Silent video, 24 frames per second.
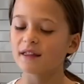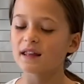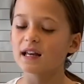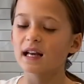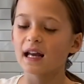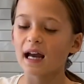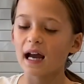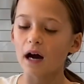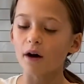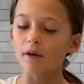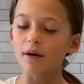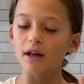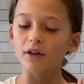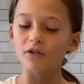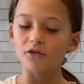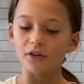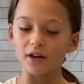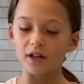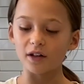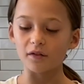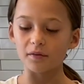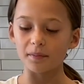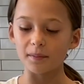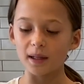Out in
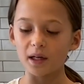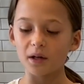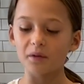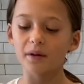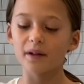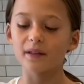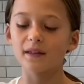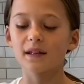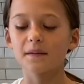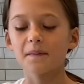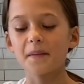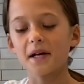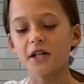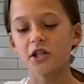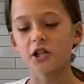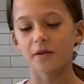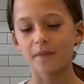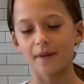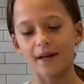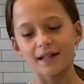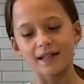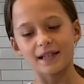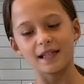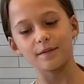front of me with the
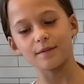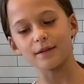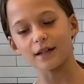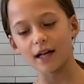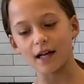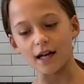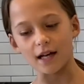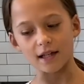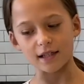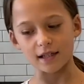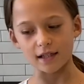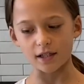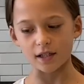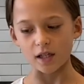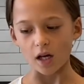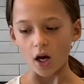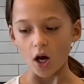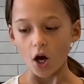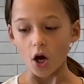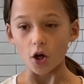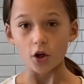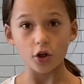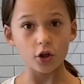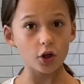measurements because
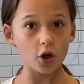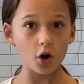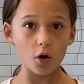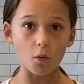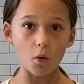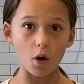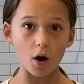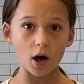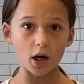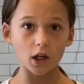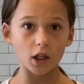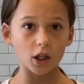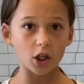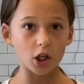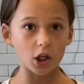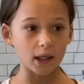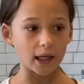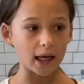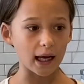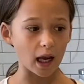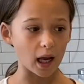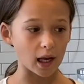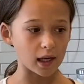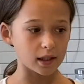you don't want your
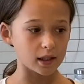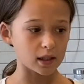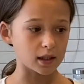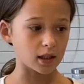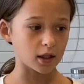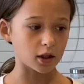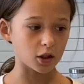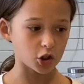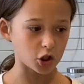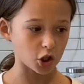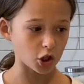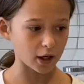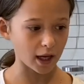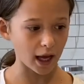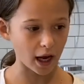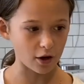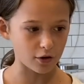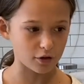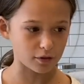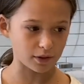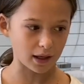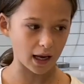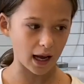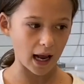cake to turn
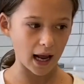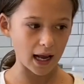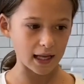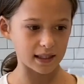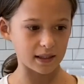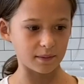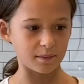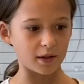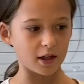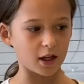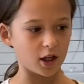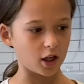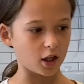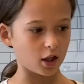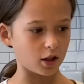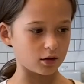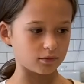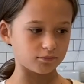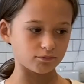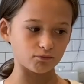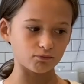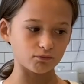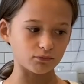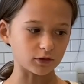out as a big
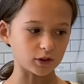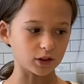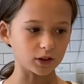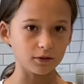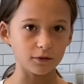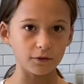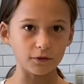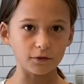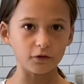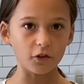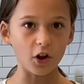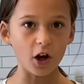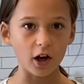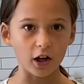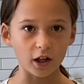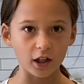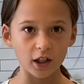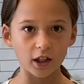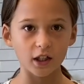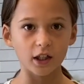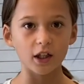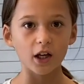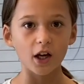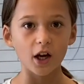
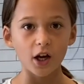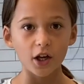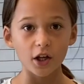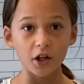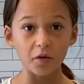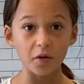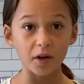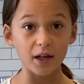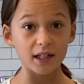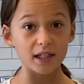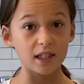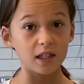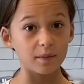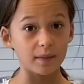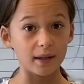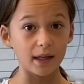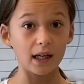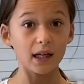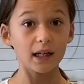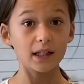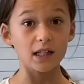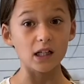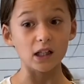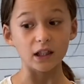flunk. You want it to
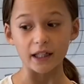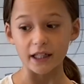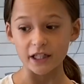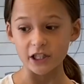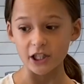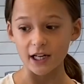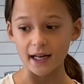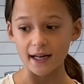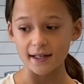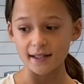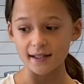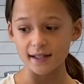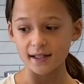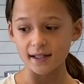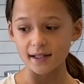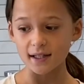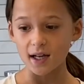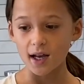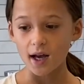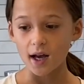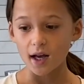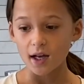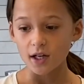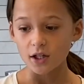be delicious.
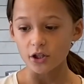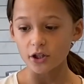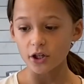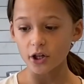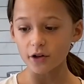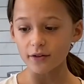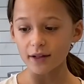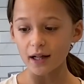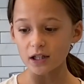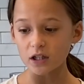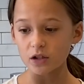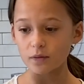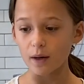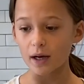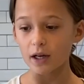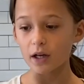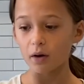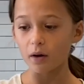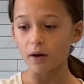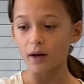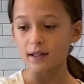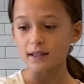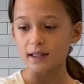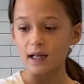So that's why you
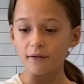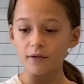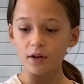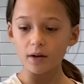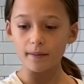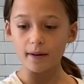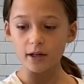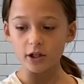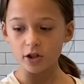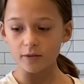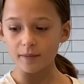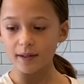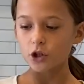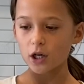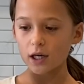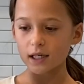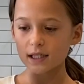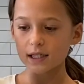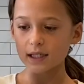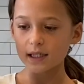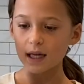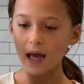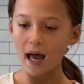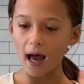always have your measurements.
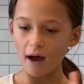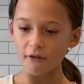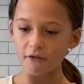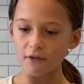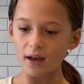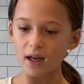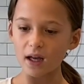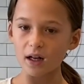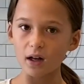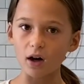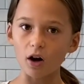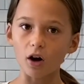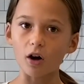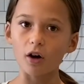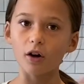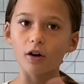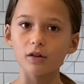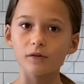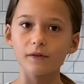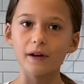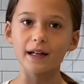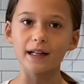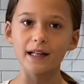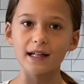Just have it
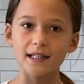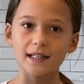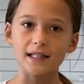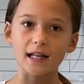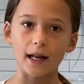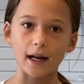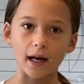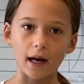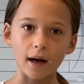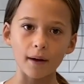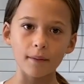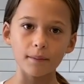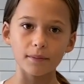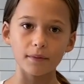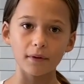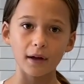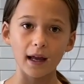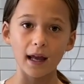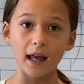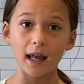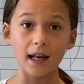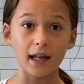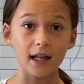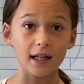already set up,
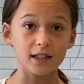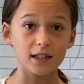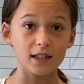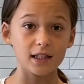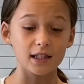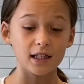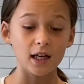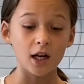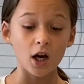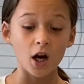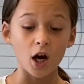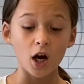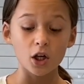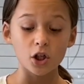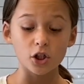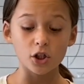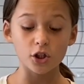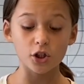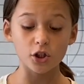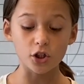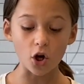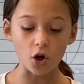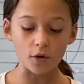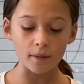and it's
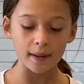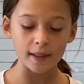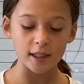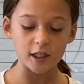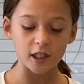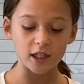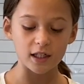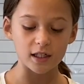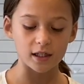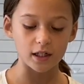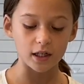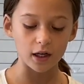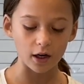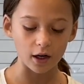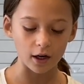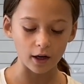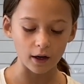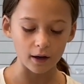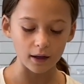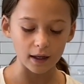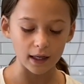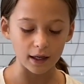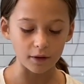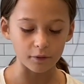so much
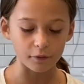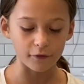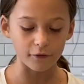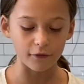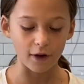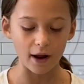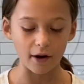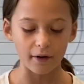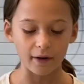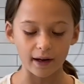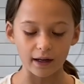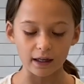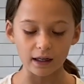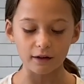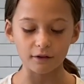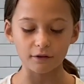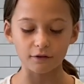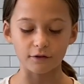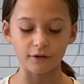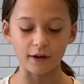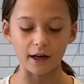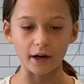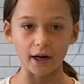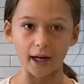easier. Very,
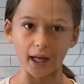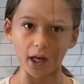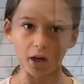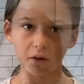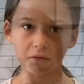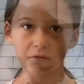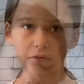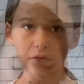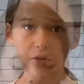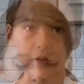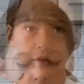very helpful.